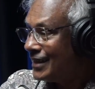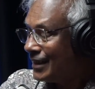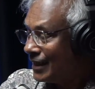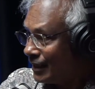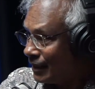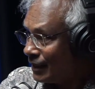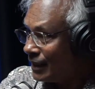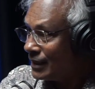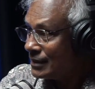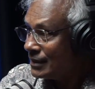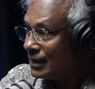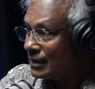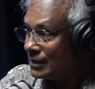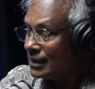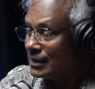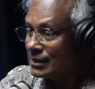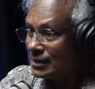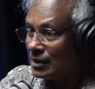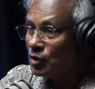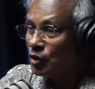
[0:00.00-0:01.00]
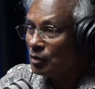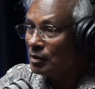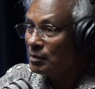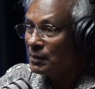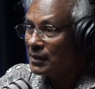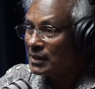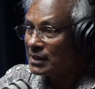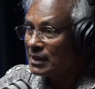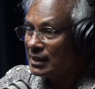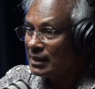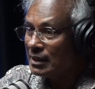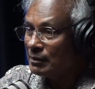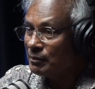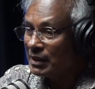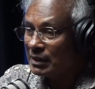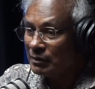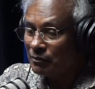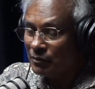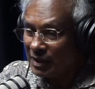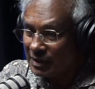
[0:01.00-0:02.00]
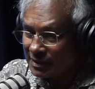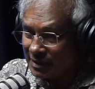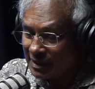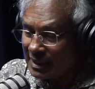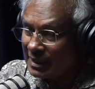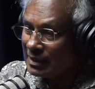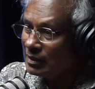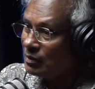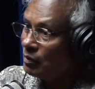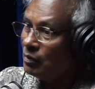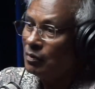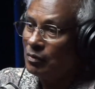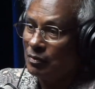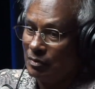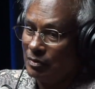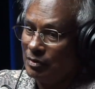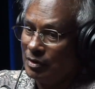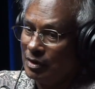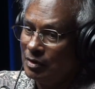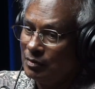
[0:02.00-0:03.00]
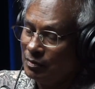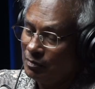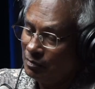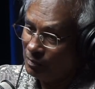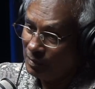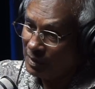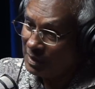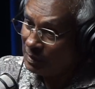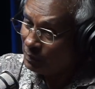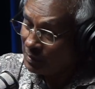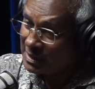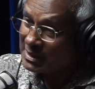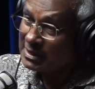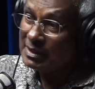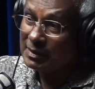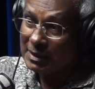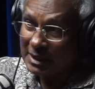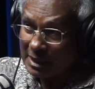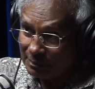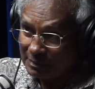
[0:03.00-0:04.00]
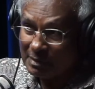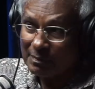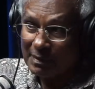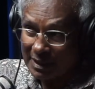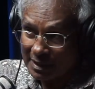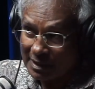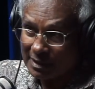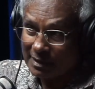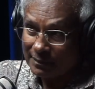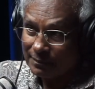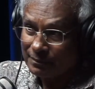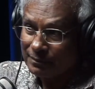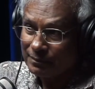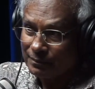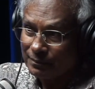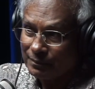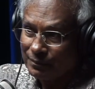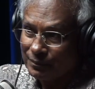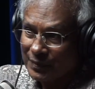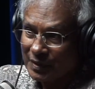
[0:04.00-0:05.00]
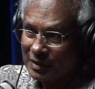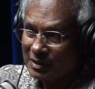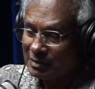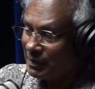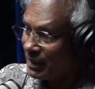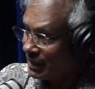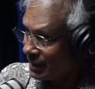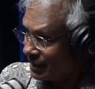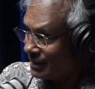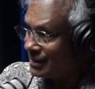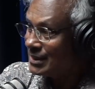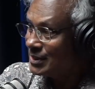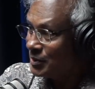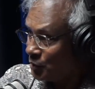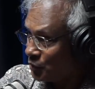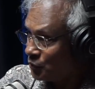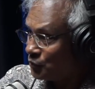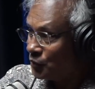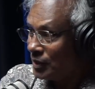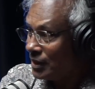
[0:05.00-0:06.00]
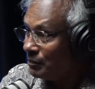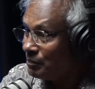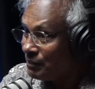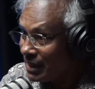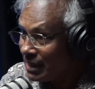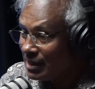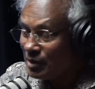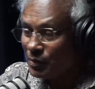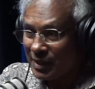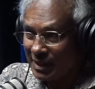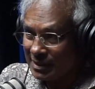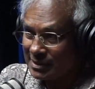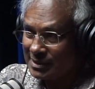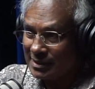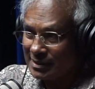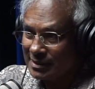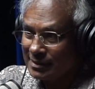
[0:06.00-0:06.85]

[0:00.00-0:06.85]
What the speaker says: That's the neoliberal thinking. But we are saying no. We will keep the market because the market is useful in many ways.